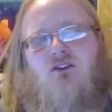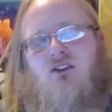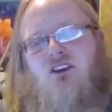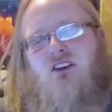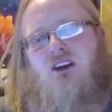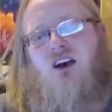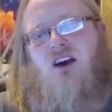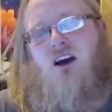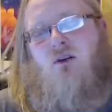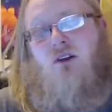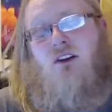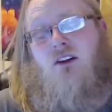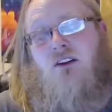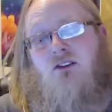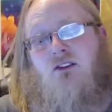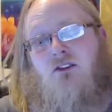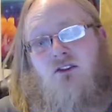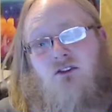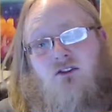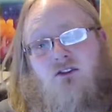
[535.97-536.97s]
And the guy running the
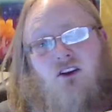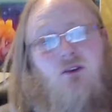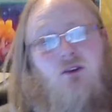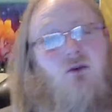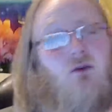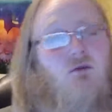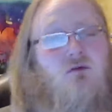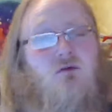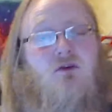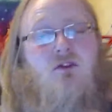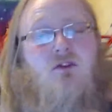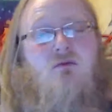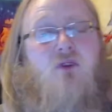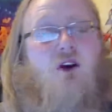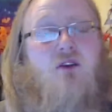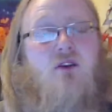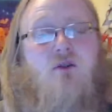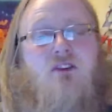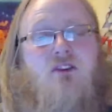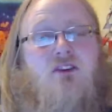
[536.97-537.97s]
zoo is like, well, part
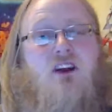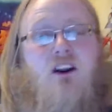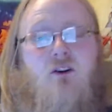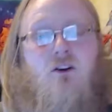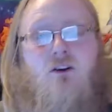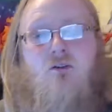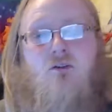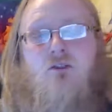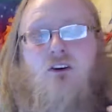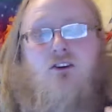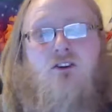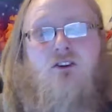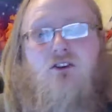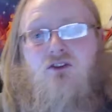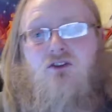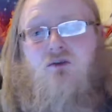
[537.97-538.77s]
of the reason I don't have visitors is